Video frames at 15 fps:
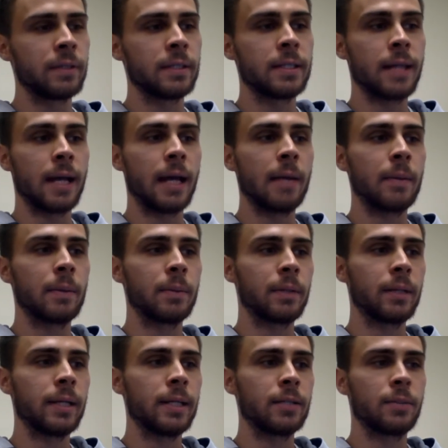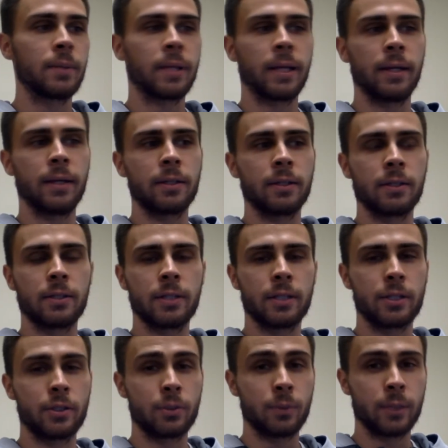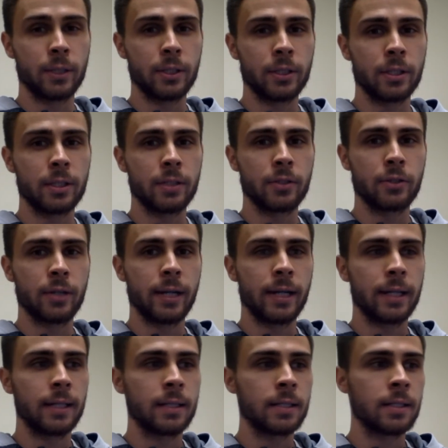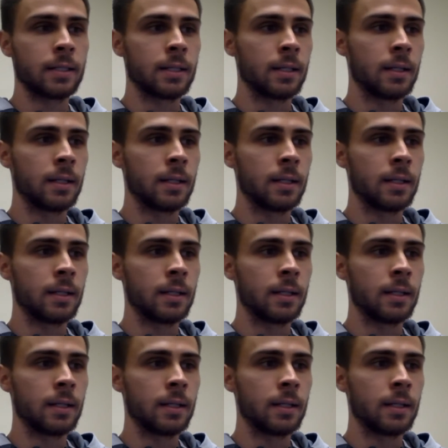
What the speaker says: in time and place with characters such as witches and dragons